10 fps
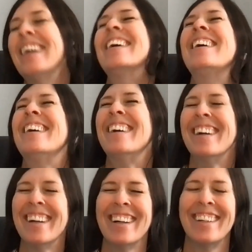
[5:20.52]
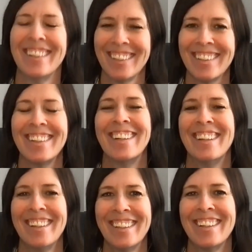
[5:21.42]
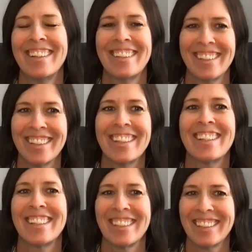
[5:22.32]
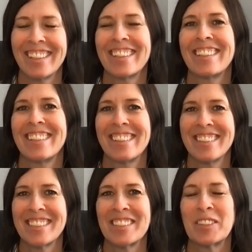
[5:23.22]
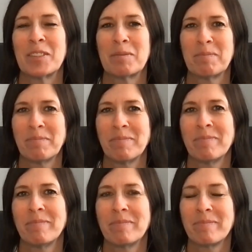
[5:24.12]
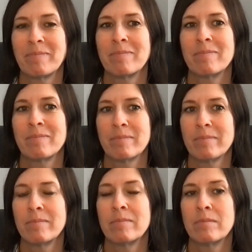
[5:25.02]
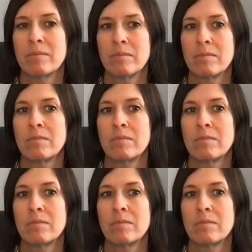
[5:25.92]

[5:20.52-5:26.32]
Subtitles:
(not speaking)